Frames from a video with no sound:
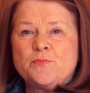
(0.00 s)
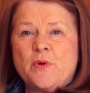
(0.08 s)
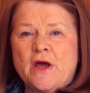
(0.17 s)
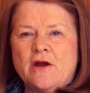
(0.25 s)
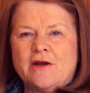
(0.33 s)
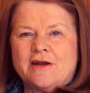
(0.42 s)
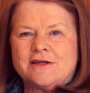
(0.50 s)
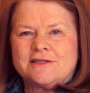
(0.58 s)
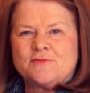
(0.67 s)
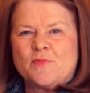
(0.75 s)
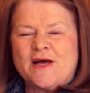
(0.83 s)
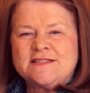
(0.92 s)
a
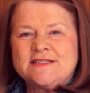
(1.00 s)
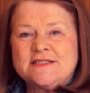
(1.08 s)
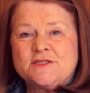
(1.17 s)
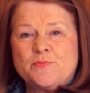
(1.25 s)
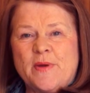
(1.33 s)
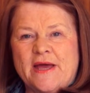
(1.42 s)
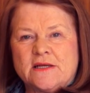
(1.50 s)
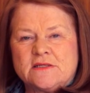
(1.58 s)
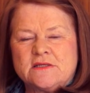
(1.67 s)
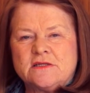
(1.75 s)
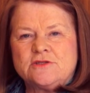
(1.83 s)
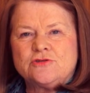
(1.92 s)
parent might
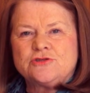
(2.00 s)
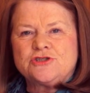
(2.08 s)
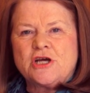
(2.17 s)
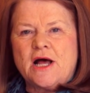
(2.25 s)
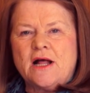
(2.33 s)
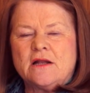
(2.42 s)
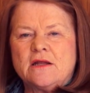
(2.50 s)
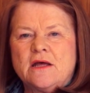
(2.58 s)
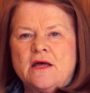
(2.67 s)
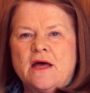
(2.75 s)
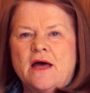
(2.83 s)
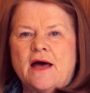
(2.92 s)
suspect that your child
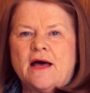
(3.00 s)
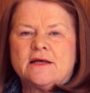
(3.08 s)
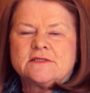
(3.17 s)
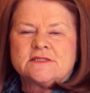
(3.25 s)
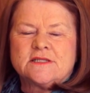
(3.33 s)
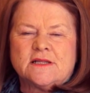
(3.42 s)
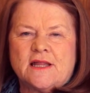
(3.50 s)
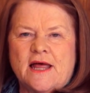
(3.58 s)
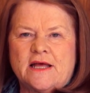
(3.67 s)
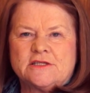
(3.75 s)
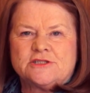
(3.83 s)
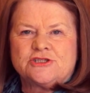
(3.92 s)
still
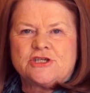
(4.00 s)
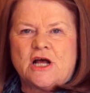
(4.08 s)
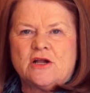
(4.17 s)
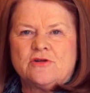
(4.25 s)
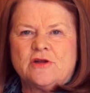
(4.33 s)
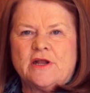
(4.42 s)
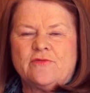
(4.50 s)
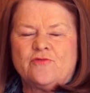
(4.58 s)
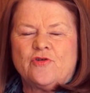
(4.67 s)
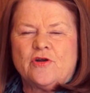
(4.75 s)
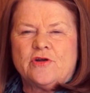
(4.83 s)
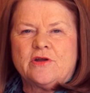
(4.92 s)
has childhood
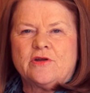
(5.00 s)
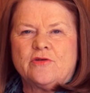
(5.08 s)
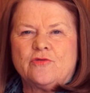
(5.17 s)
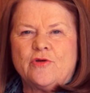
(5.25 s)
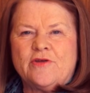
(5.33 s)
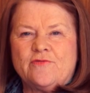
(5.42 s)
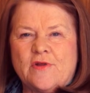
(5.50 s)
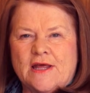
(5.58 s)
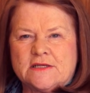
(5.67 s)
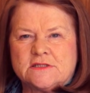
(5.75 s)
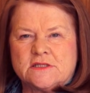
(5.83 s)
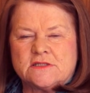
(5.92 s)
infant
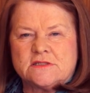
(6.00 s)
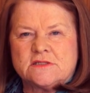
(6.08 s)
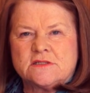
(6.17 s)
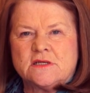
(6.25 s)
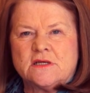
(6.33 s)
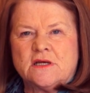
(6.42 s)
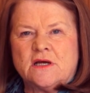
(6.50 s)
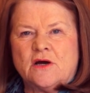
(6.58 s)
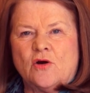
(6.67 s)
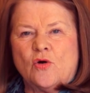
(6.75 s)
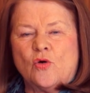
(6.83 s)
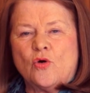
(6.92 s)
reflexes?
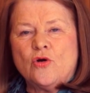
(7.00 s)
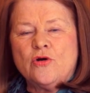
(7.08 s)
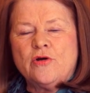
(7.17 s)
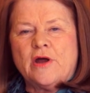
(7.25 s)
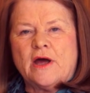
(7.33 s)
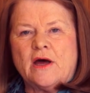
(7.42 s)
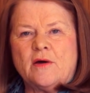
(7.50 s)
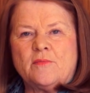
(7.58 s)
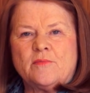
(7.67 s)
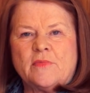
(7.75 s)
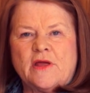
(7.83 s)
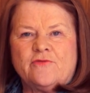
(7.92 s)
Or
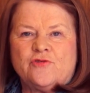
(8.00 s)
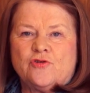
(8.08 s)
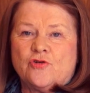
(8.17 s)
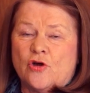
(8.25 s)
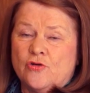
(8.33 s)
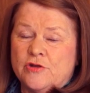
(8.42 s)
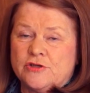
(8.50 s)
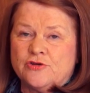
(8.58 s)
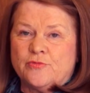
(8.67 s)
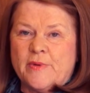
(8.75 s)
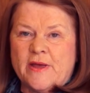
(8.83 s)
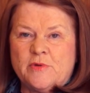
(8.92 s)
if you know that
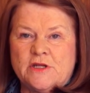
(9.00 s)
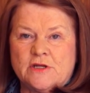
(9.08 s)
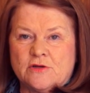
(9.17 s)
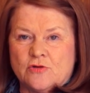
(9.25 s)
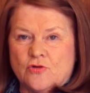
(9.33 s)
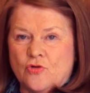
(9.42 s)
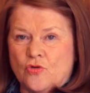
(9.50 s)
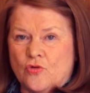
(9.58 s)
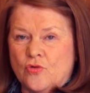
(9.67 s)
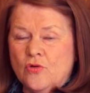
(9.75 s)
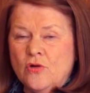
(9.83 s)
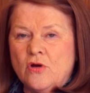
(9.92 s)
your baby didn't
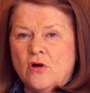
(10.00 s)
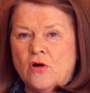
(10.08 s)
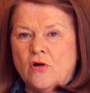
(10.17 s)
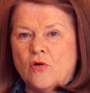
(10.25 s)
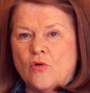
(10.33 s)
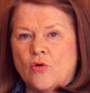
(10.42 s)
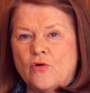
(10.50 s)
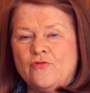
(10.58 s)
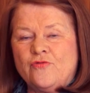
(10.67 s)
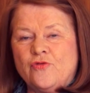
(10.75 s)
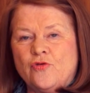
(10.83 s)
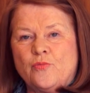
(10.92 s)
crawl, or
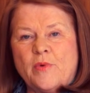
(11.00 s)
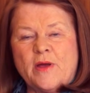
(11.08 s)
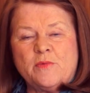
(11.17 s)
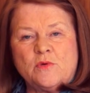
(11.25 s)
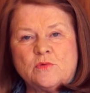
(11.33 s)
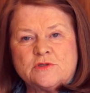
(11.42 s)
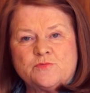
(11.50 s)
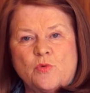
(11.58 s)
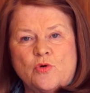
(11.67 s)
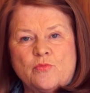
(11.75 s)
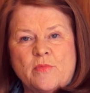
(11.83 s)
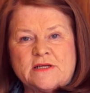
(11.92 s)
if your baby was
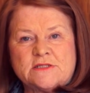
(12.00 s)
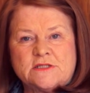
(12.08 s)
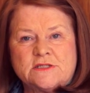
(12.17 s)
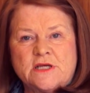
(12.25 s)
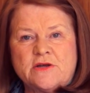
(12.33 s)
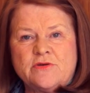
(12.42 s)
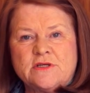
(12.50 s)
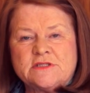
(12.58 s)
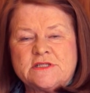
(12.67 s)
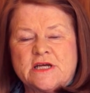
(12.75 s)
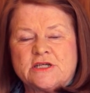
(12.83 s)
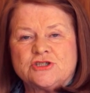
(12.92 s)
born by cesarean
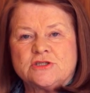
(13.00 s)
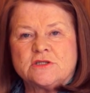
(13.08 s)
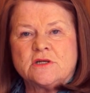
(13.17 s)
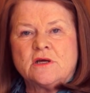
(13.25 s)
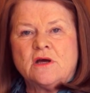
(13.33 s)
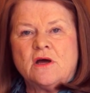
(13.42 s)
section,